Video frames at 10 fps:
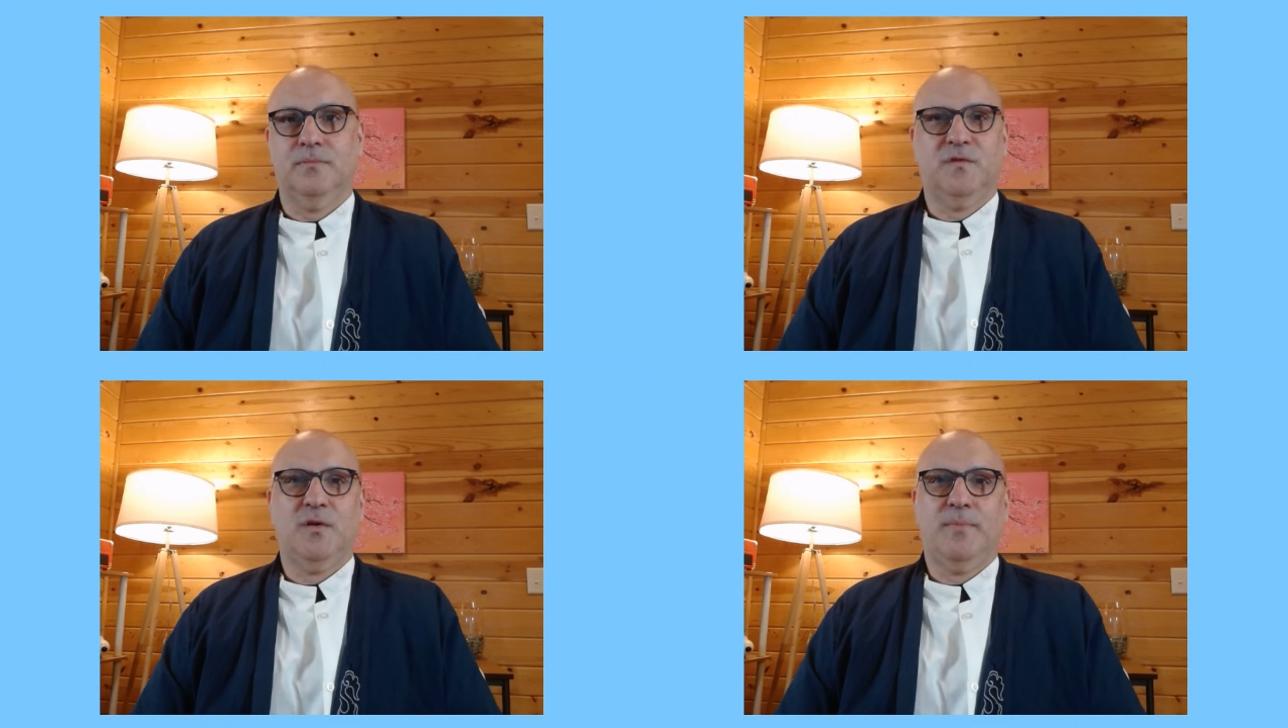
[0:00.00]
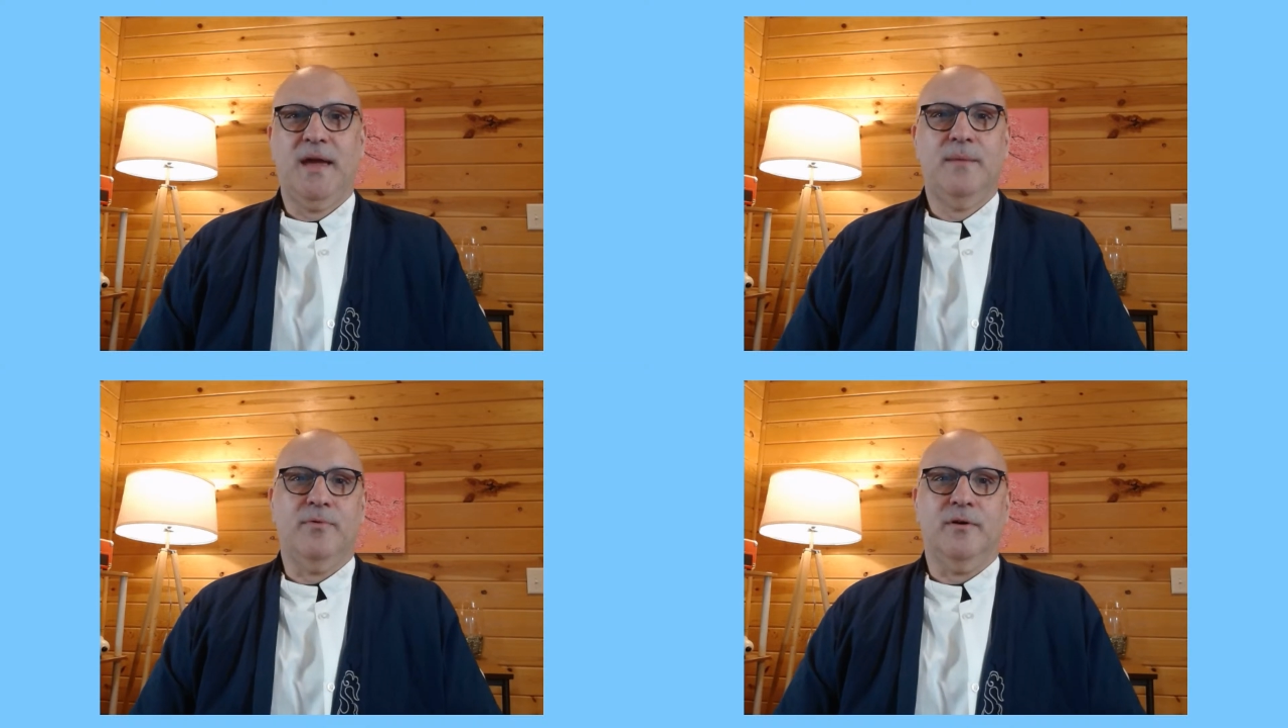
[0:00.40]
It's on
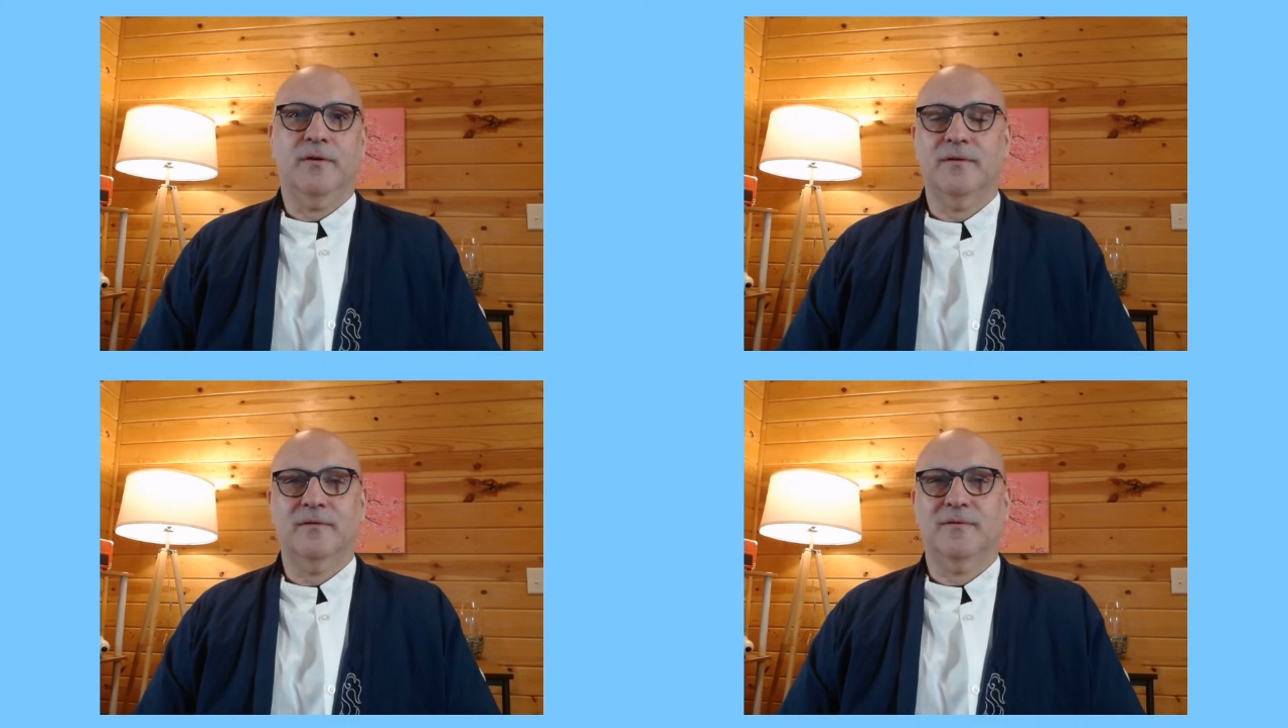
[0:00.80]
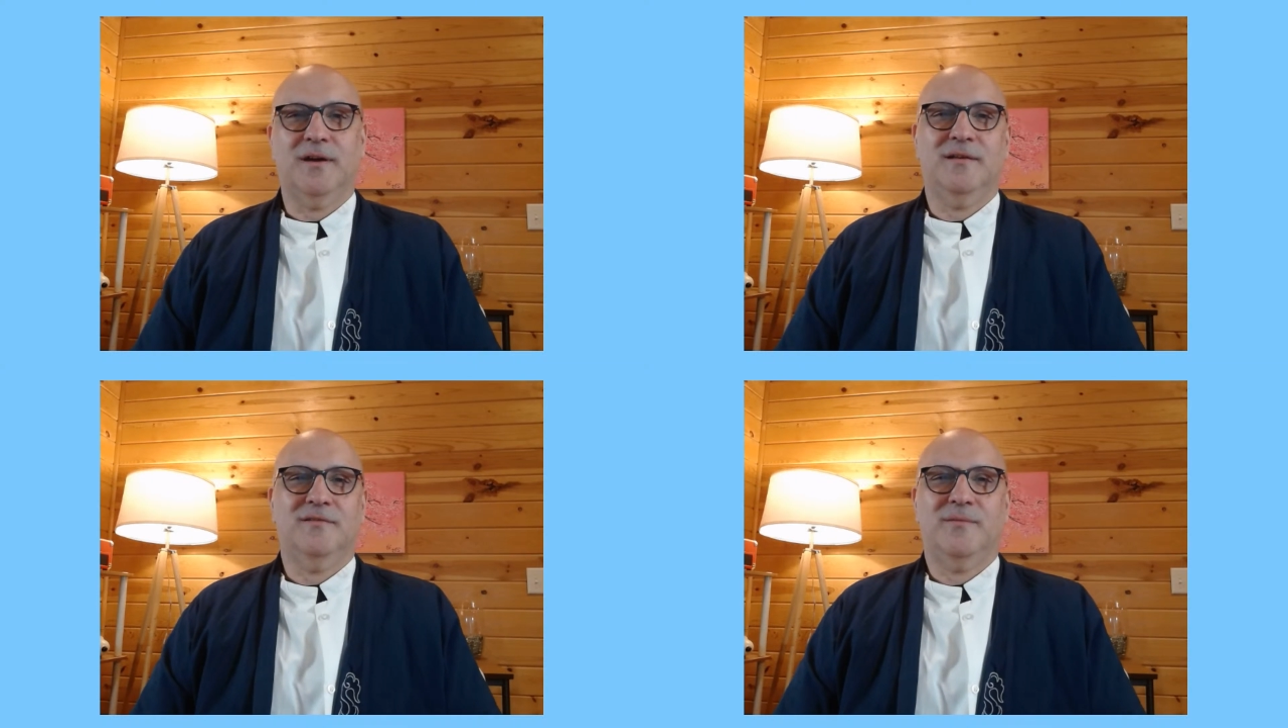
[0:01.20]
paper,
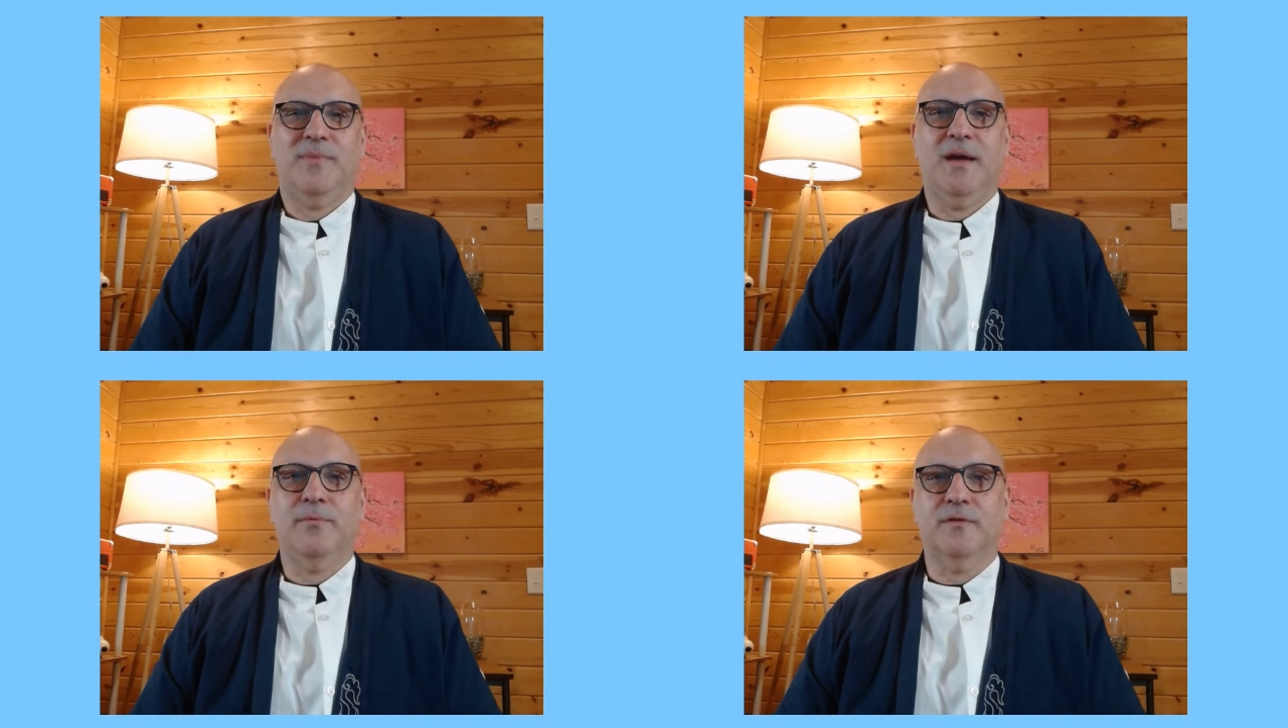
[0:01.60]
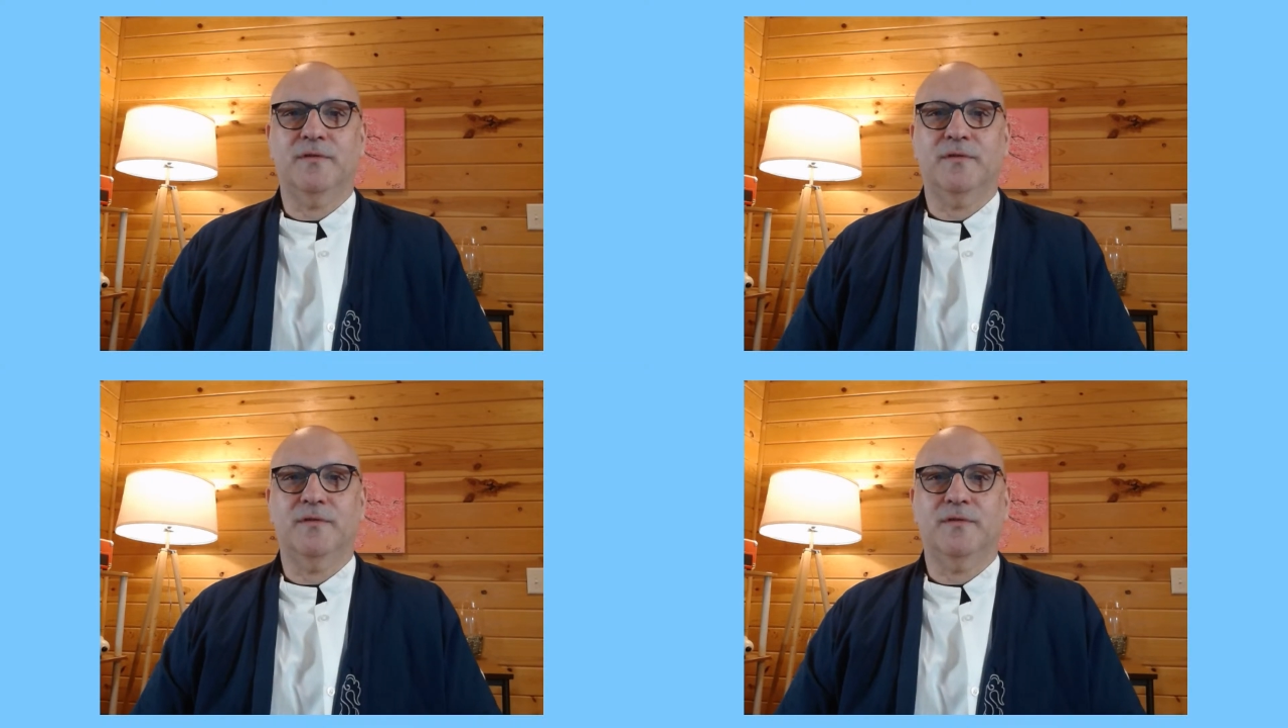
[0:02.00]
right? It's on paper.